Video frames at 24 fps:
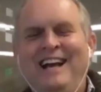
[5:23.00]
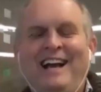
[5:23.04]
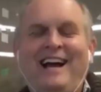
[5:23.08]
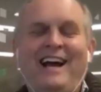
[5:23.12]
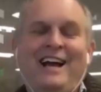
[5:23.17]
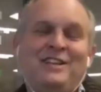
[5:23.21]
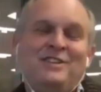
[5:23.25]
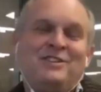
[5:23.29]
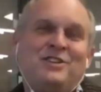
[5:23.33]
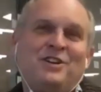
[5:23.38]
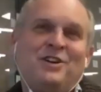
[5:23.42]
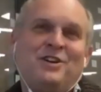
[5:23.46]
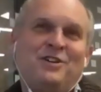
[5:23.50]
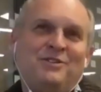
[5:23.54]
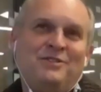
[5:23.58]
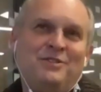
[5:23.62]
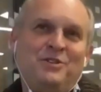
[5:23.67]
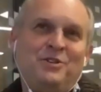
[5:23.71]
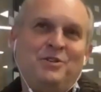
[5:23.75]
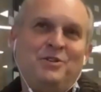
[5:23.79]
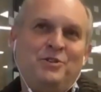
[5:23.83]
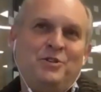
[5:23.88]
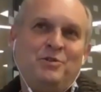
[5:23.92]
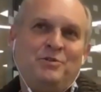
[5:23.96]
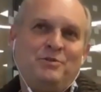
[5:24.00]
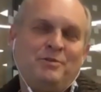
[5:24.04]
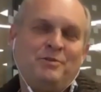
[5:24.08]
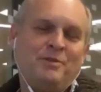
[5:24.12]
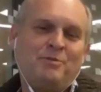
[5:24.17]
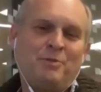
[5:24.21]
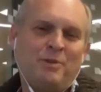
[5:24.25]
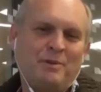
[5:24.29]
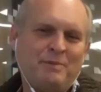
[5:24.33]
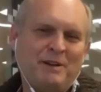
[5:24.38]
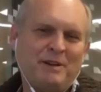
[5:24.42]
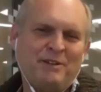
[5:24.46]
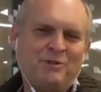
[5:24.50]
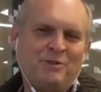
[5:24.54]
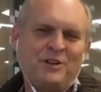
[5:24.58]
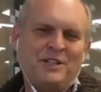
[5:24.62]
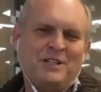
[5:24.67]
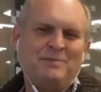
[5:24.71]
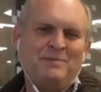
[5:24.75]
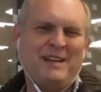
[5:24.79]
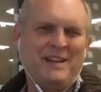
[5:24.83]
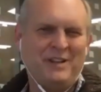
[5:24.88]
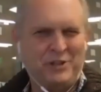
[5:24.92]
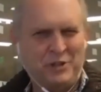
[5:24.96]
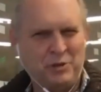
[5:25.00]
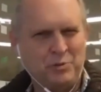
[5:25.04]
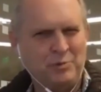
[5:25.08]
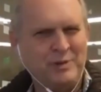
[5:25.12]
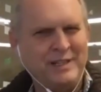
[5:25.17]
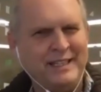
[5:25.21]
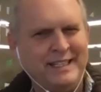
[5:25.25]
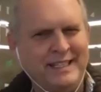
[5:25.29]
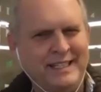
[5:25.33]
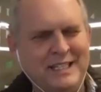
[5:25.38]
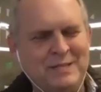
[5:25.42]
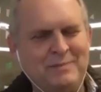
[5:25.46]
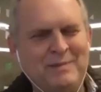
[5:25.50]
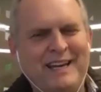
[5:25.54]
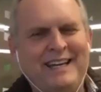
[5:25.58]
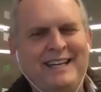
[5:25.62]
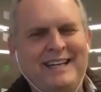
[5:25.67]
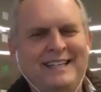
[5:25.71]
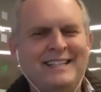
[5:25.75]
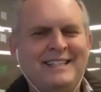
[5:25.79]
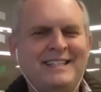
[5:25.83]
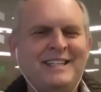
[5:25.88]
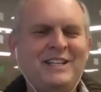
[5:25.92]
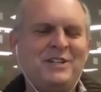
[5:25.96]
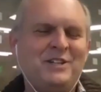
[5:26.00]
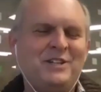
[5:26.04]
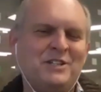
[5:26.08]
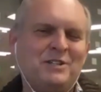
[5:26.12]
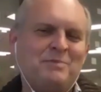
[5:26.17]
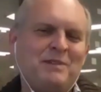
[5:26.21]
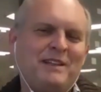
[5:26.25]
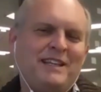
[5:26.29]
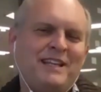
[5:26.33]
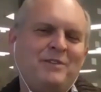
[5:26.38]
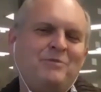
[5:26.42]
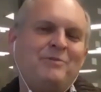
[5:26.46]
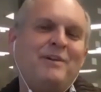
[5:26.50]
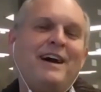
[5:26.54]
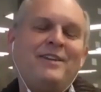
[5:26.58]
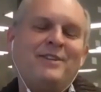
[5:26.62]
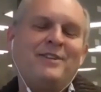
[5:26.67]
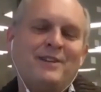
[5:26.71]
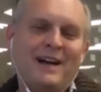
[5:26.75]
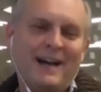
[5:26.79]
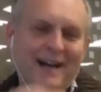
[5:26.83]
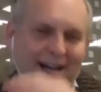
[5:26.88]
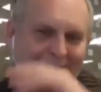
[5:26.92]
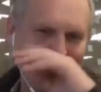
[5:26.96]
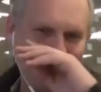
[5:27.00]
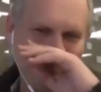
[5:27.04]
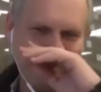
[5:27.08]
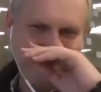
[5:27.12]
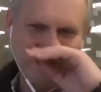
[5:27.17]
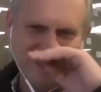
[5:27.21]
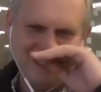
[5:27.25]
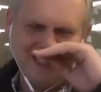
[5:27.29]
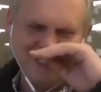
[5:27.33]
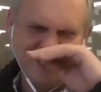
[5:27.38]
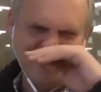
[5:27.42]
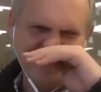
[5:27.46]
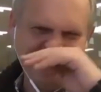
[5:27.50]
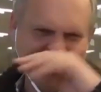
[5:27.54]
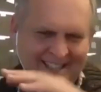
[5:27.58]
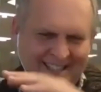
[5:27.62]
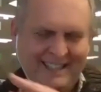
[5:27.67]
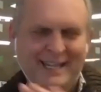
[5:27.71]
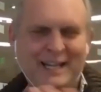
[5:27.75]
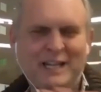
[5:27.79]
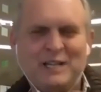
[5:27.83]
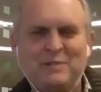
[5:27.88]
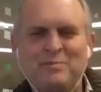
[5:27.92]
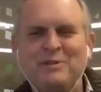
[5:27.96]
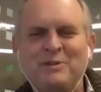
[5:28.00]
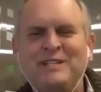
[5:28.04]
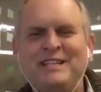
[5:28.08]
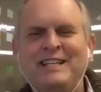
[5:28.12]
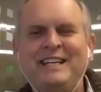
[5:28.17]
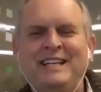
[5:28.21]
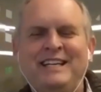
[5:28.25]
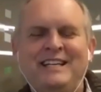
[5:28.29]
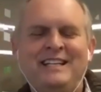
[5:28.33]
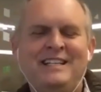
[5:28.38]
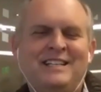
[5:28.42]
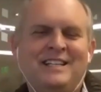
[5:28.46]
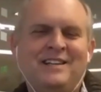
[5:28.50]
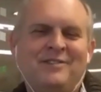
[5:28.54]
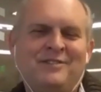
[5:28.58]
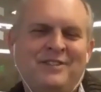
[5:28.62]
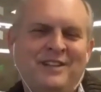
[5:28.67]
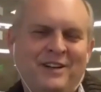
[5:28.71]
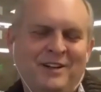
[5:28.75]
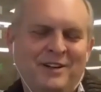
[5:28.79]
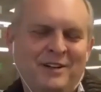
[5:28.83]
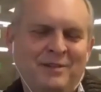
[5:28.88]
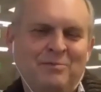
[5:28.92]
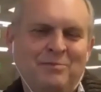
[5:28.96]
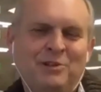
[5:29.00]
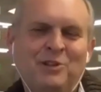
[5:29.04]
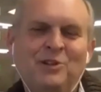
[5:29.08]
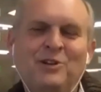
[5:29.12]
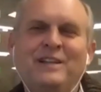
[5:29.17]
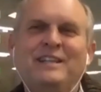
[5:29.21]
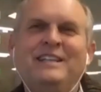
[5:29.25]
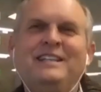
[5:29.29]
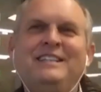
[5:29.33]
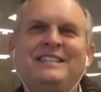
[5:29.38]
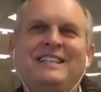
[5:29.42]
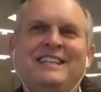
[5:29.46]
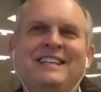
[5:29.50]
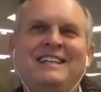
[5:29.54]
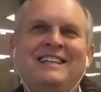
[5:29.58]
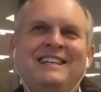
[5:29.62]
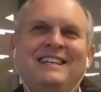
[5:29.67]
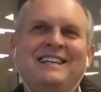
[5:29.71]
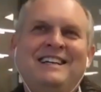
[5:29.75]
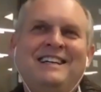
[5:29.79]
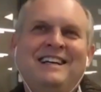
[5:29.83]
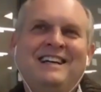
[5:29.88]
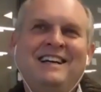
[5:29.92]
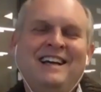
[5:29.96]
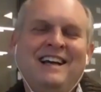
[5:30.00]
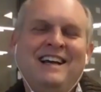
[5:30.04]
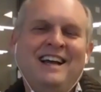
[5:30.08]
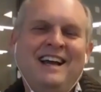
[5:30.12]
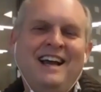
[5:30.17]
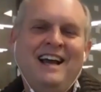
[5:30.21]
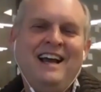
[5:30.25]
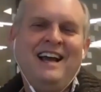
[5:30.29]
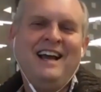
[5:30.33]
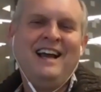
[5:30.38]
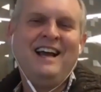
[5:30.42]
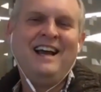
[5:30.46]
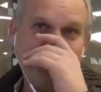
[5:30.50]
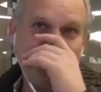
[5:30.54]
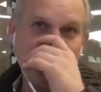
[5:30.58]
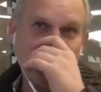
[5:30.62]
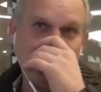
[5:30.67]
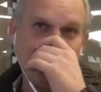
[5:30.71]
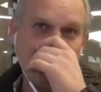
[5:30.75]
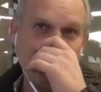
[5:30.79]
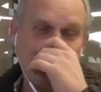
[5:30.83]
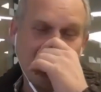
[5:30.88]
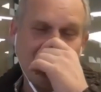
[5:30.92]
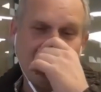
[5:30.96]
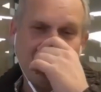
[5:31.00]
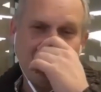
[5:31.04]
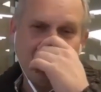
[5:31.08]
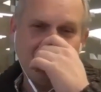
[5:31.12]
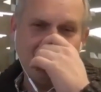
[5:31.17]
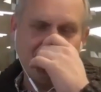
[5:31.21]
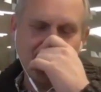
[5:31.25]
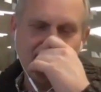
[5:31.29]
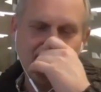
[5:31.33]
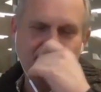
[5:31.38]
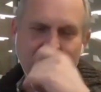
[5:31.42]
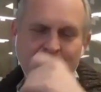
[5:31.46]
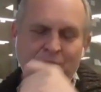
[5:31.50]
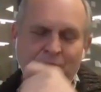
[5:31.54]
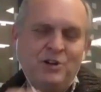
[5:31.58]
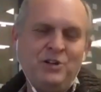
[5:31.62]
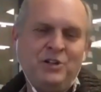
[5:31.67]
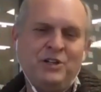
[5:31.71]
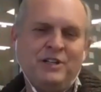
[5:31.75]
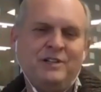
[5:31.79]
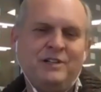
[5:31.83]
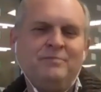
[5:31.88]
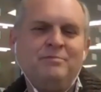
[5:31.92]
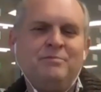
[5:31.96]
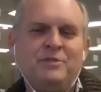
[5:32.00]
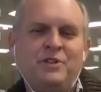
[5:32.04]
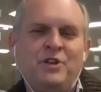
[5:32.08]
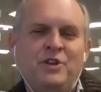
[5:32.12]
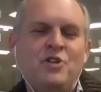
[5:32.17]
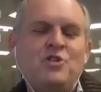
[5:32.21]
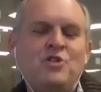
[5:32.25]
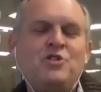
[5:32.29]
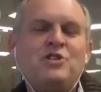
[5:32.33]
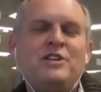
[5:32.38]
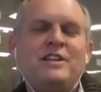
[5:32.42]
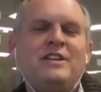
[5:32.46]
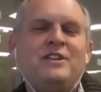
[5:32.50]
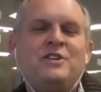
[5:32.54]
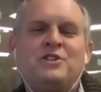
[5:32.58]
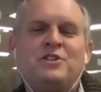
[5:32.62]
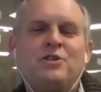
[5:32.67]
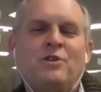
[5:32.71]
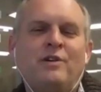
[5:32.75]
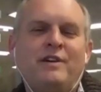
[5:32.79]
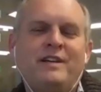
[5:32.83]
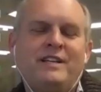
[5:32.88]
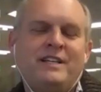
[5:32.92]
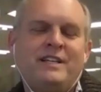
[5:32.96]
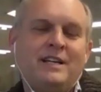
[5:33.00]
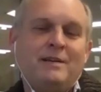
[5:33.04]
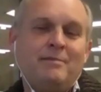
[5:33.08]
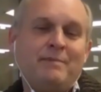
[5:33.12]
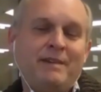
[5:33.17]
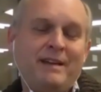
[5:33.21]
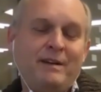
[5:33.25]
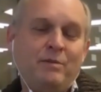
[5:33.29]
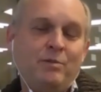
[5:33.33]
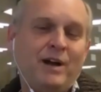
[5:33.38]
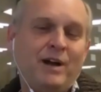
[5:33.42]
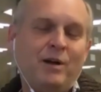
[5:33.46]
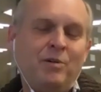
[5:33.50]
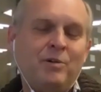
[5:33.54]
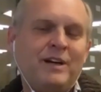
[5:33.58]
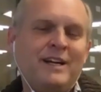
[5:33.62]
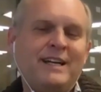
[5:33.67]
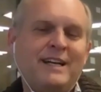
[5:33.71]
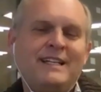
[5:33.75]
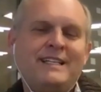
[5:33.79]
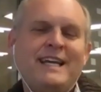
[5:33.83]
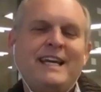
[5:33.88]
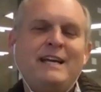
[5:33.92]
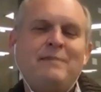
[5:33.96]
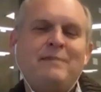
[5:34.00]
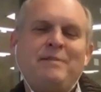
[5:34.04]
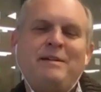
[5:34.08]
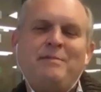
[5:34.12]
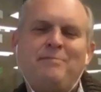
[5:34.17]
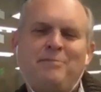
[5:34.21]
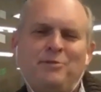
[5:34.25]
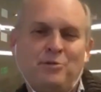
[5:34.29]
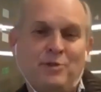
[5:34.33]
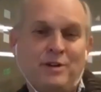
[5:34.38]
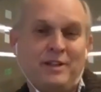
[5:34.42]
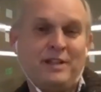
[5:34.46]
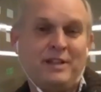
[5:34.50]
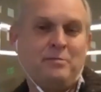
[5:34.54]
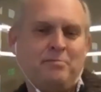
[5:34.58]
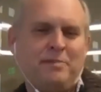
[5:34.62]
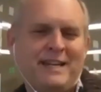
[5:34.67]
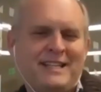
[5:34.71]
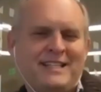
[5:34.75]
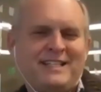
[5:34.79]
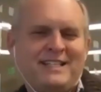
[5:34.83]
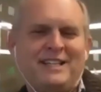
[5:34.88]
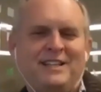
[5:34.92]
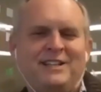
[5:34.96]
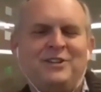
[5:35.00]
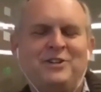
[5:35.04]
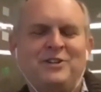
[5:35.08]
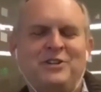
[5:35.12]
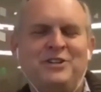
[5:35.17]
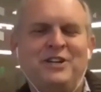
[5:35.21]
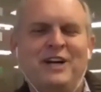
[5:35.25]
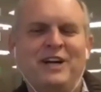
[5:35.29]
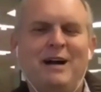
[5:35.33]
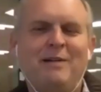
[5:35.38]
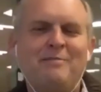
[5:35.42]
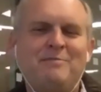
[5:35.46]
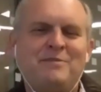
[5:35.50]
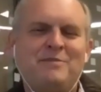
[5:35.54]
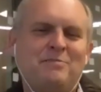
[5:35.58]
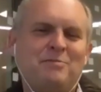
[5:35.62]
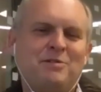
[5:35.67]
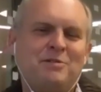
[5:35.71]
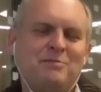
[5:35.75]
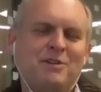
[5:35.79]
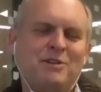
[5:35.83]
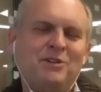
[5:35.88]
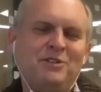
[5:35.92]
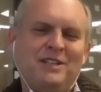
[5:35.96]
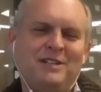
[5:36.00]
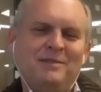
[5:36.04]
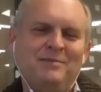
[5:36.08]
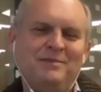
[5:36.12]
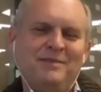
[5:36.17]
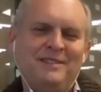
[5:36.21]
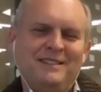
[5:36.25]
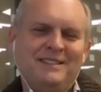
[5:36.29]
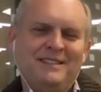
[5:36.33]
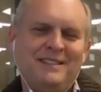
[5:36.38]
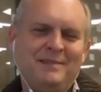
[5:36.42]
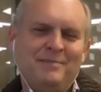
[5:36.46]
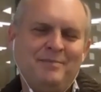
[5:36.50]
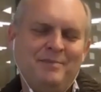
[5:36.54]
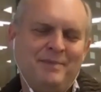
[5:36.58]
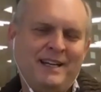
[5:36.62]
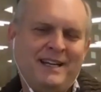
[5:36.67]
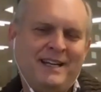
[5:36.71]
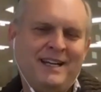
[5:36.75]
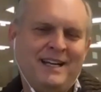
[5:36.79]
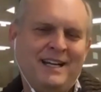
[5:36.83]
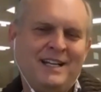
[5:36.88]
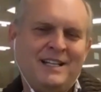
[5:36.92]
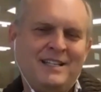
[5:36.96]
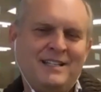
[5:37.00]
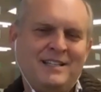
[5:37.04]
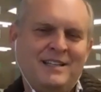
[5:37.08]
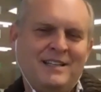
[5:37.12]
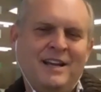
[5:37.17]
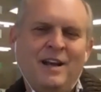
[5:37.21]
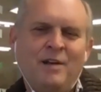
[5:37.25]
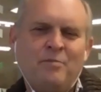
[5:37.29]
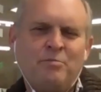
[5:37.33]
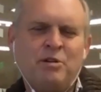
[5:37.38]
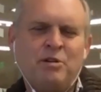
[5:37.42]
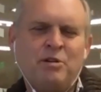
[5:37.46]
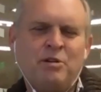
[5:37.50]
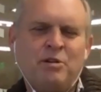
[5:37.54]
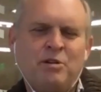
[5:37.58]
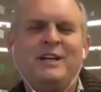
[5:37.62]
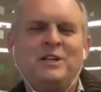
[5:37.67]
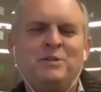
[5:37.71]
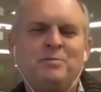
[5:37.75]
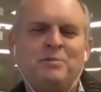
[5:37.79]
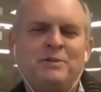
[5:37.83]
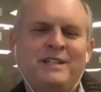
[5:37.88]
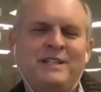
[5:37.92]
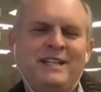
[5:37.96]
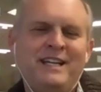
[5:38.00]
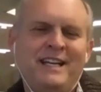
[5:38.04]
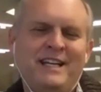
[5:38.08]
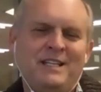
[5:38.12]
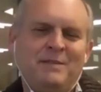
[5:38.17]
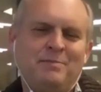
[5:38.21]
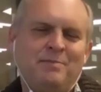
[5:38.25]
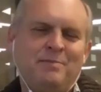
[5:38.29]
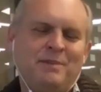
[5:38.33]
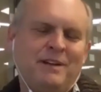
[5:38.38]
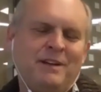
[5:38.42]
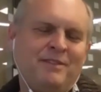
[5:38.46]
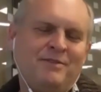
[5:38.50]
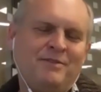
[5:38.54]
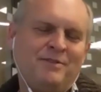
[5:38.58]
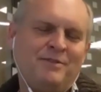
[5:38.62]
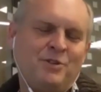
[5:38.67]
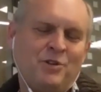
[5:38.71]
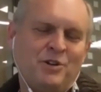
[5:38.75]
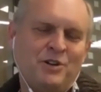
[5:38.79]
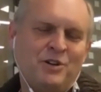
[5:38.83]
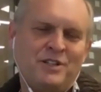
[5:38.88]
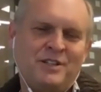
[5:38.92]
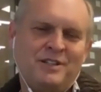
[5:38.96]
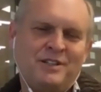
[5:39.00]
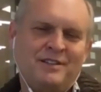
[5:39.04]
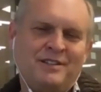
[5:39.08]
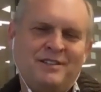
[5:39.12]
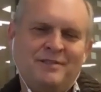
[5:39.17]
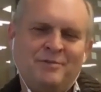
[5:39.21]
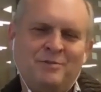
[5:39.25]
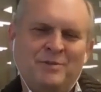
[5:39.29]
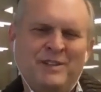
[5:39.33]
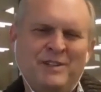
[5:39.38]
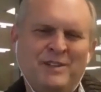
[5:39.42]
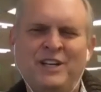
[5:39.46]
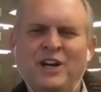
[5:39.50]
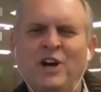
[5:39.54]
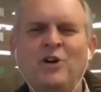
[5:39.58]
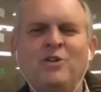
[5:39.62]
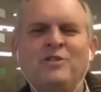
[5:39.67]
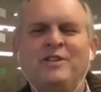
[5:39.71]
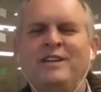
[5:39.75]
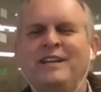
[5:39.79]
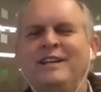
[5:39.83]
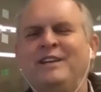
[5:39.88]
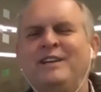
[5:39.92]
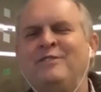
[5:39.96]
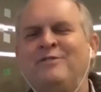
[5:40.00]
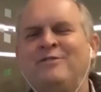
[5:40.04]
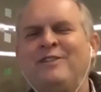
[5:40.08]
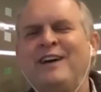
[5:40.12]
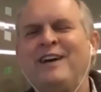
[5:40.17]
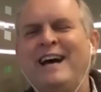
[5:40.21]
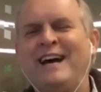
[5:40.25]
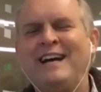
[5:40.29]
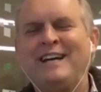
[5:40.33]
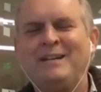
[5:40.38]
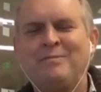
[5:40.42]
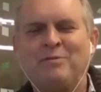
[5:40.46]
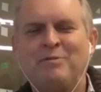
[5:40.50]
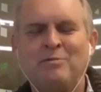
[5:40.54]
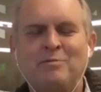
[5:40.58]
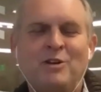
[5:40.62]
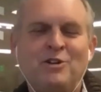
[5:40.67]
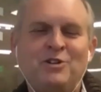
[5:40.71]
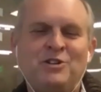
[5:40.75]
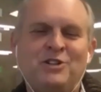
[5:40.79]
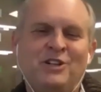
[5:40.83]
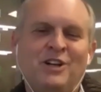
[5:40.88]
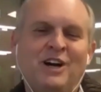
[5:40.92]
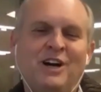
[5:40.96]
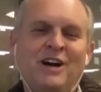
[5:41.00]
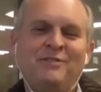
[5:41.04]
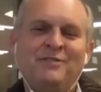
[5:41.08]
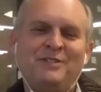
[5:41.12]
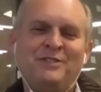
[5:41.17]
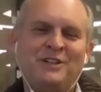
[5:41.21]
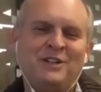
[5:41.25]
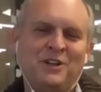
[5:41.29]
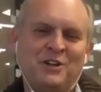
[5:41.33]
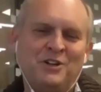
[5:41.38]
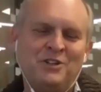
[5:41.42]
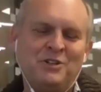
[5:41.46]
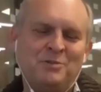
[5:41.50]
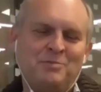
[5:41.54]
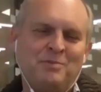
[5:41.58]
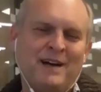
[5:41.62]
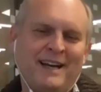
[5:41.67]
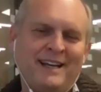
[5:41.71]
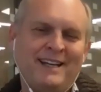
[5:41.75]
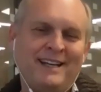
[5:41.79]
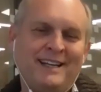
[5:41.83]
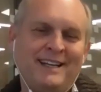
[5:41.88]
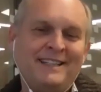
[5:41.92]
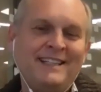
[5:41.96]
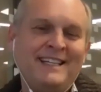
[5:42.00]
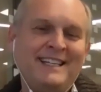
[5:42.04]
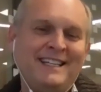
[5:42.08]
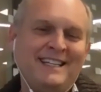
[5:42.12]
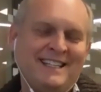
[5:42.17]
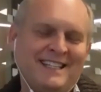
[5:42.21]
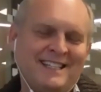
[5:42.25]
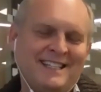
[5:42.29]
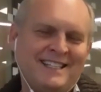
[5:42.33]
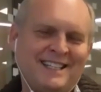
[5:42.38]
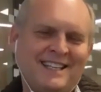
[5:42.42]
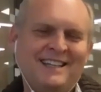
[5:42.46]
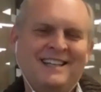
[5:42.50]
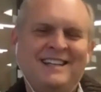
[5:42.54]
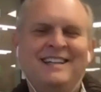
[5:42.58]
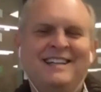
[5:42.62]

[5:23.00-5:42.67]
And so but of course, the manager really is making decisions, but they'd rather hide behind the expertise of their employees. And even when you think about promotion, usually the story is going to be, well, we're going to take people who are the best at their jobs and promote them, because promotion goes by expertise. But of course, we know that in fact, promotion often goes by eliteness.